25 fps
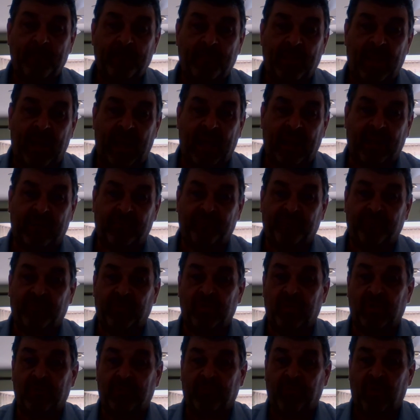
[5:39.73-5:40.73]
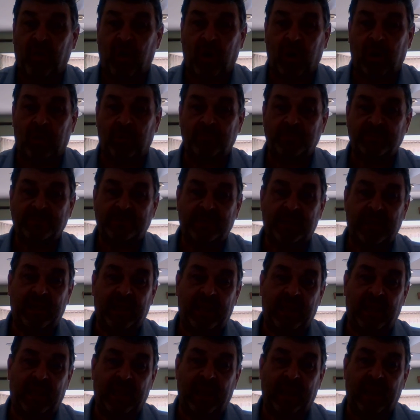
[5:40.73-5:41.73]
back for their farms
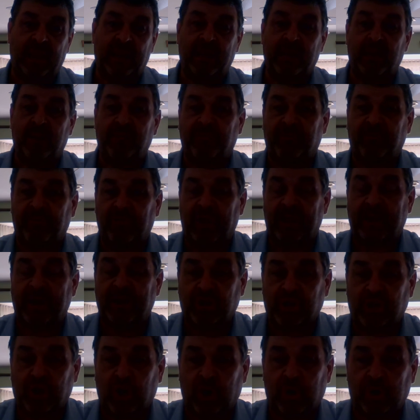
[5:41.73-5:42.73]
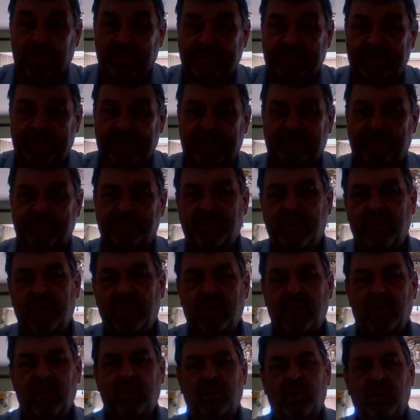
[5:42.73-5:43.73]
in an inflated currency,
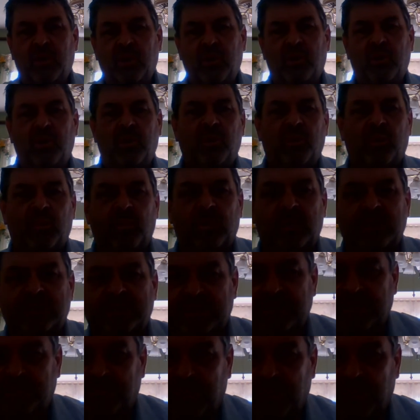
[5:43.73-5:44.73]
which is